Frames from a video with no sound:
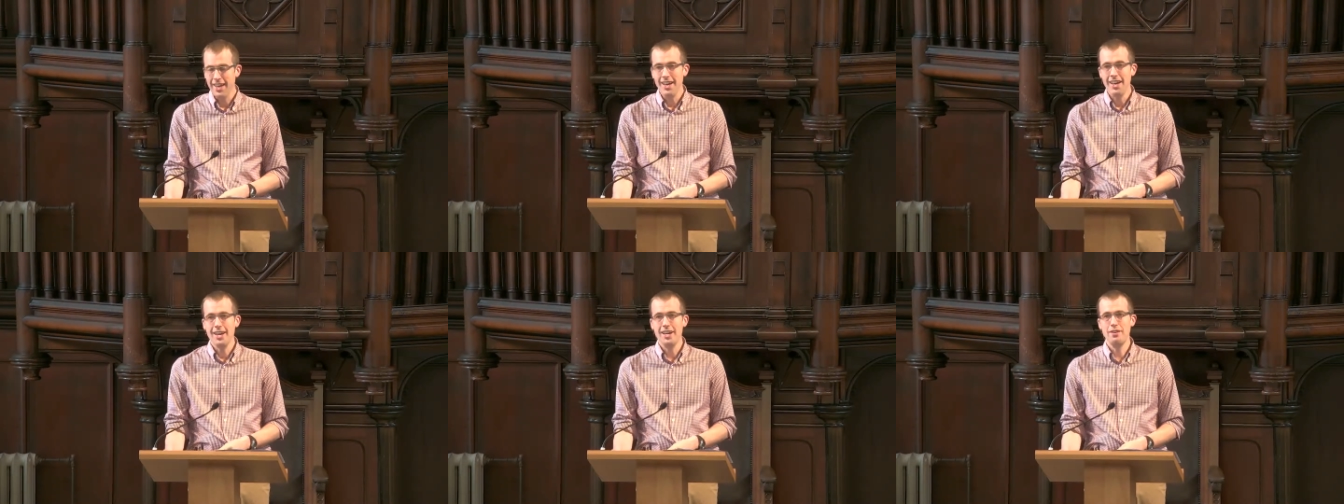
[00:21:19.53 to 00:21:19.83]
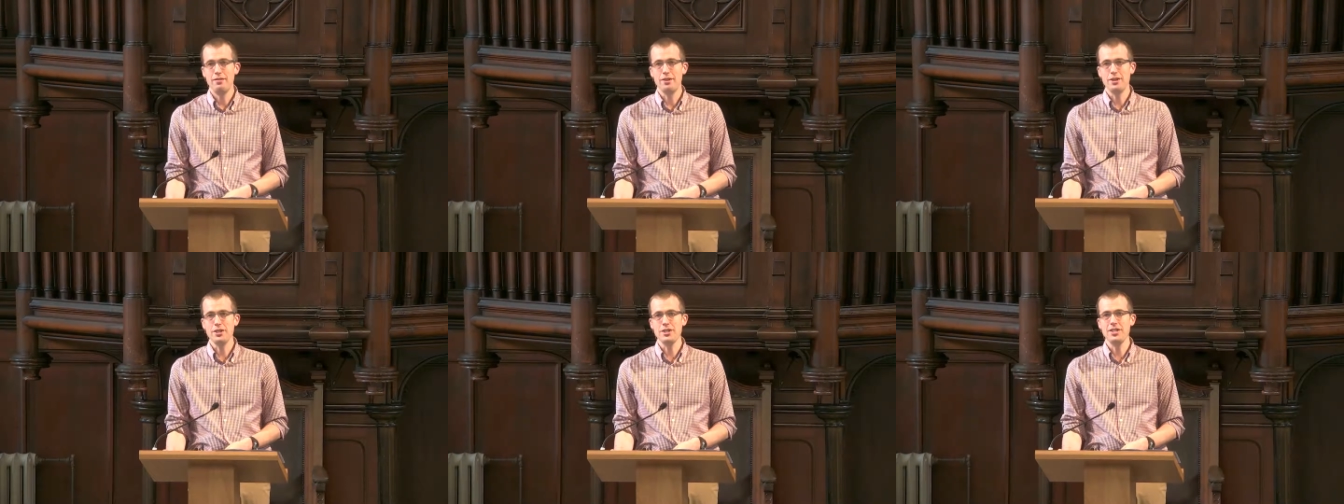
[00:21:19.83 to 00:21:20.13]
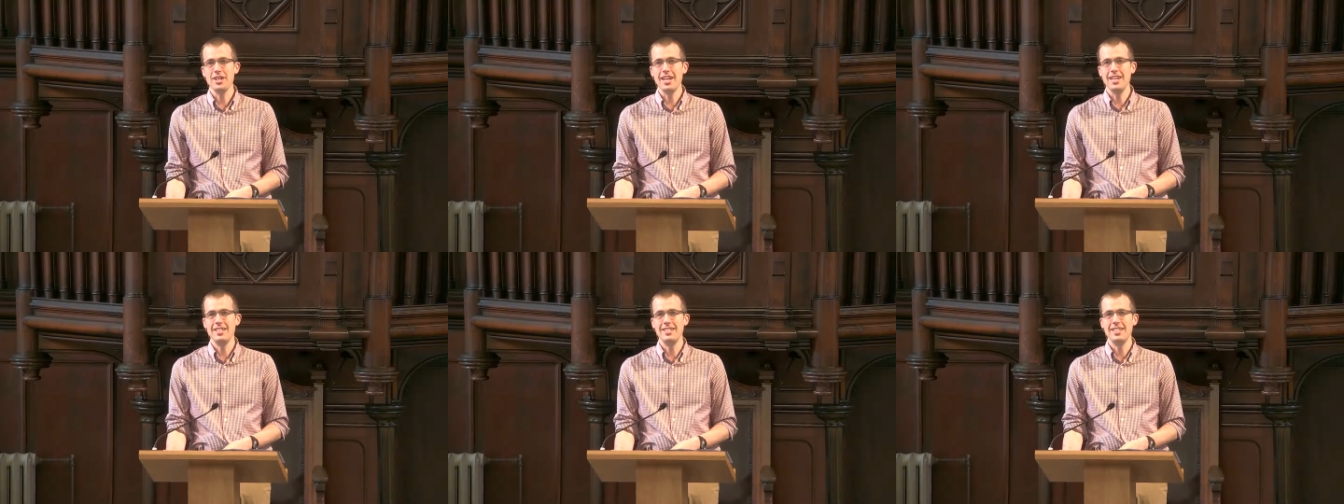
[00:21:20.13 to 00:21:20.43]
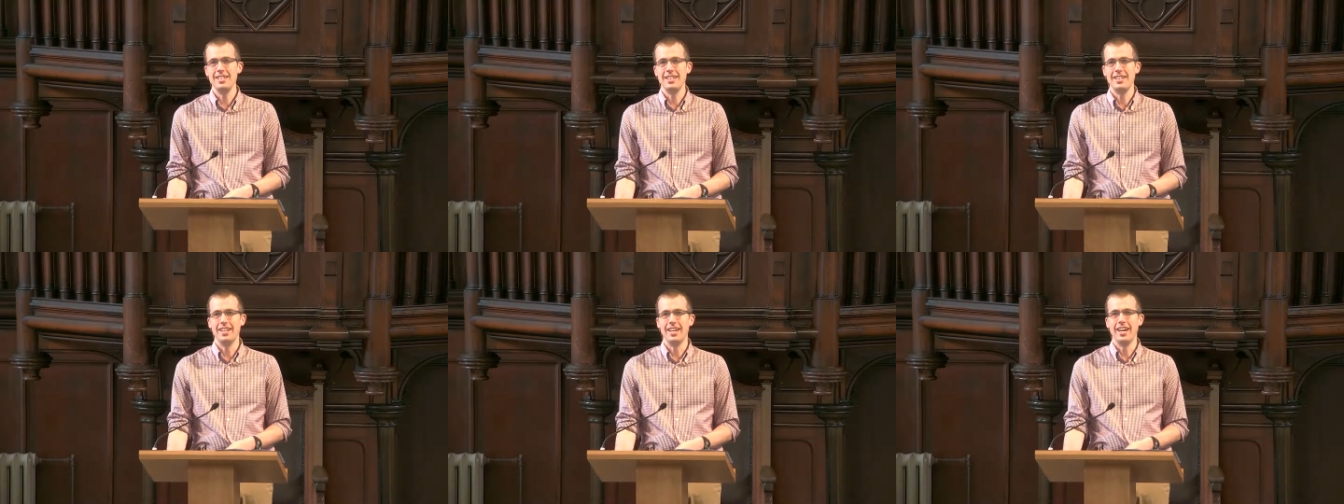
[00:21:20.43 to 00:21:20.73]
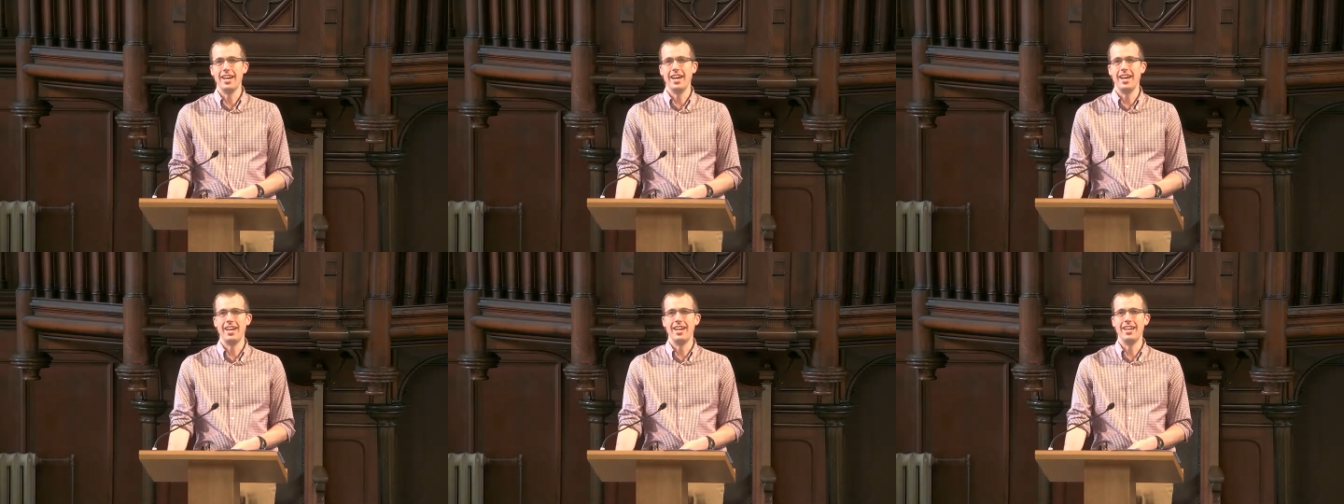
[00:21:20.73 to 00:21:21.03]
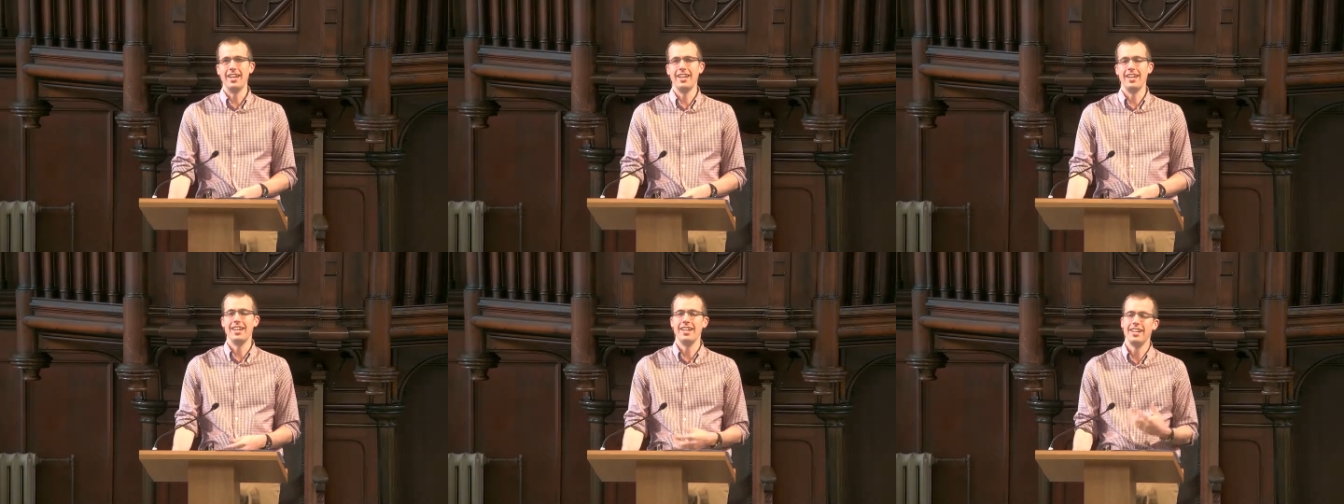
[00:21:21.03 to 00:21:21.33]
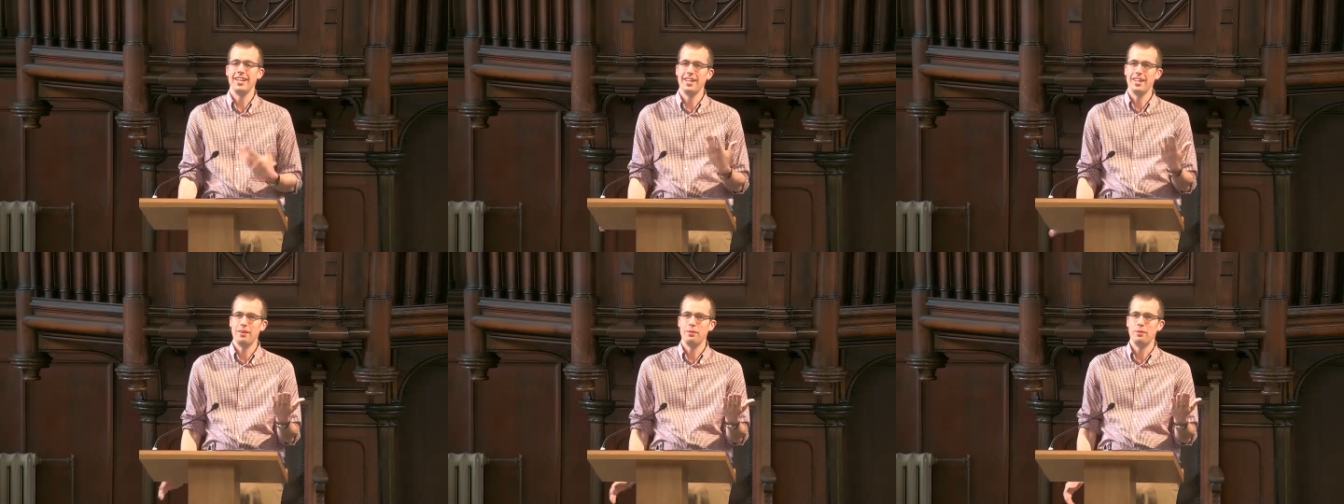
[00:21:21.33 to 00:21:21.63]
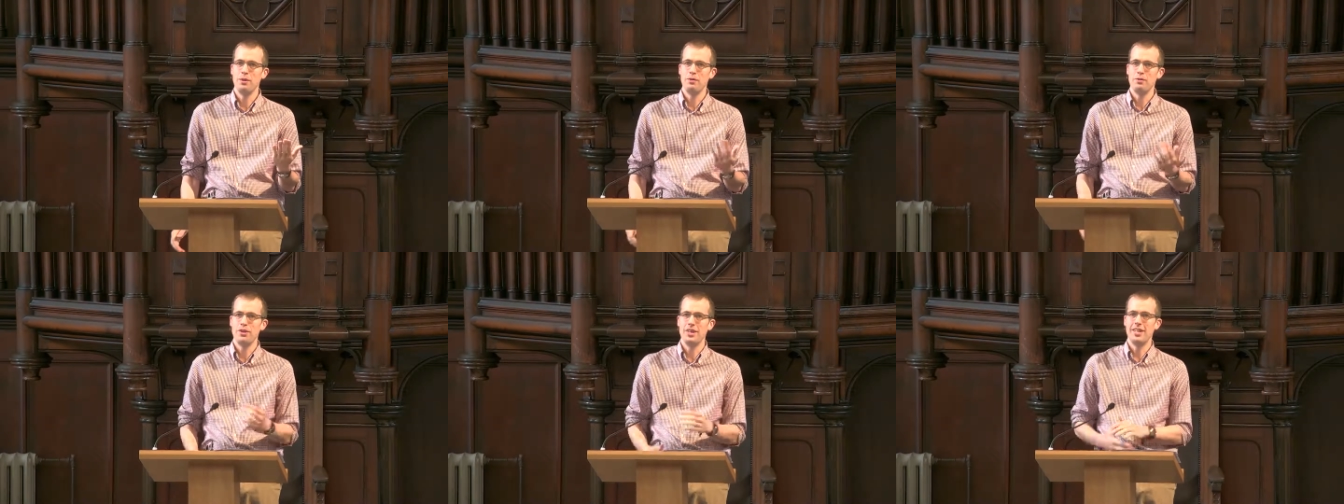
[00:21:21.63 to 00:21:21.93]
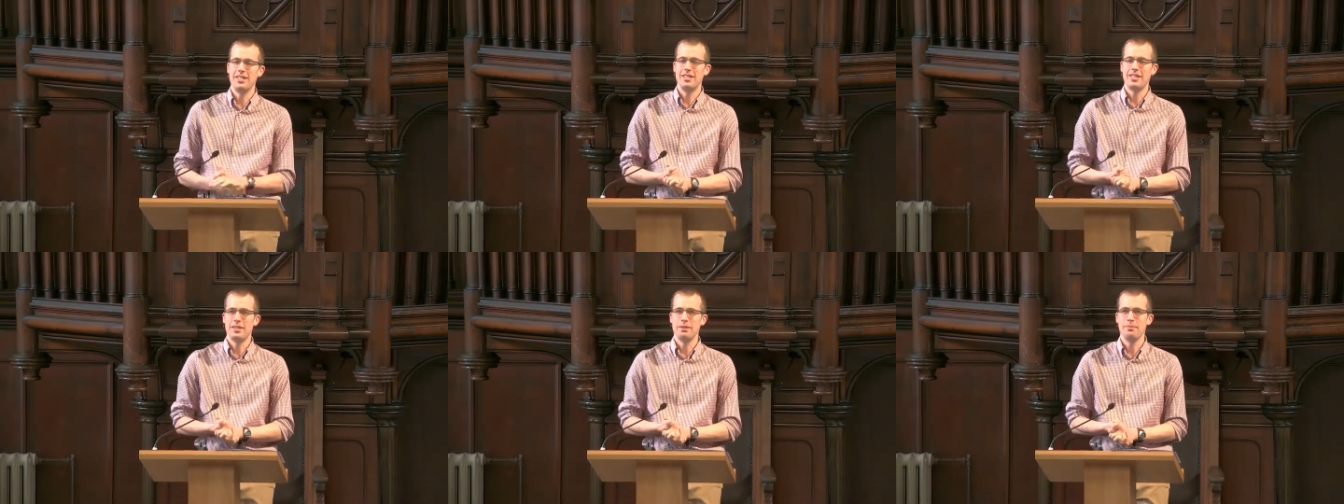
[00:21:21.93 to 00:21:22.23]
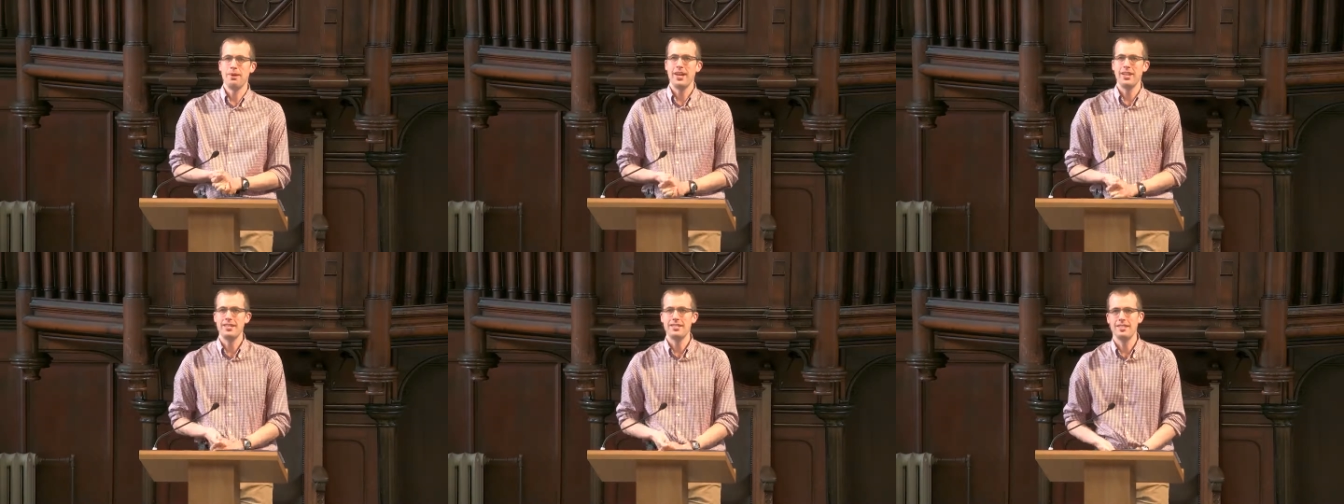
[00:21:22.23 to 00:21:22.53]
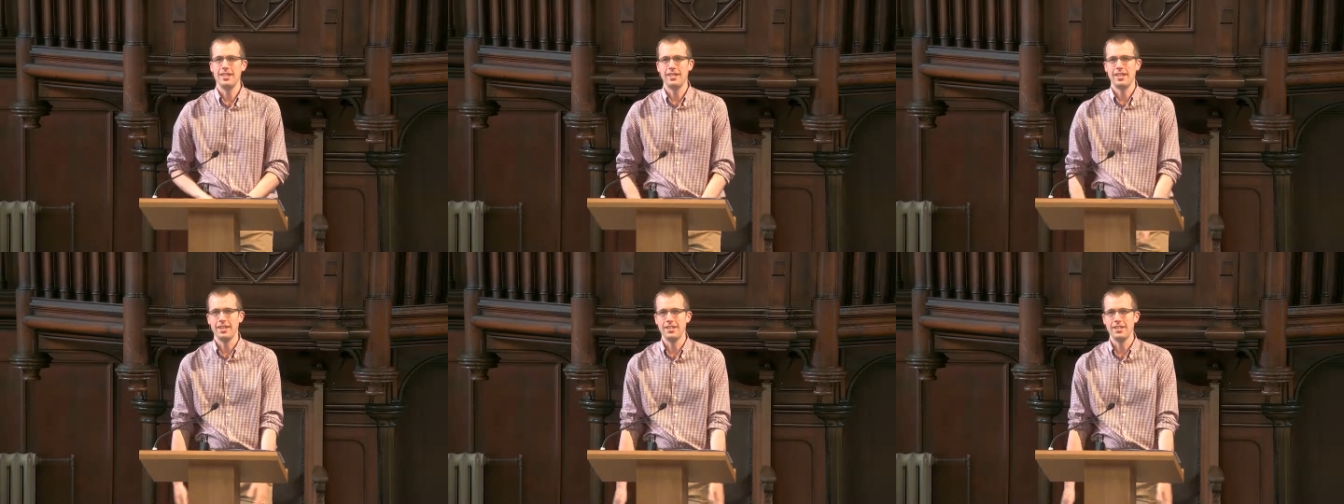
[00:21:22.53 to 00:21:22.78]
In verse 19, we read that the man said,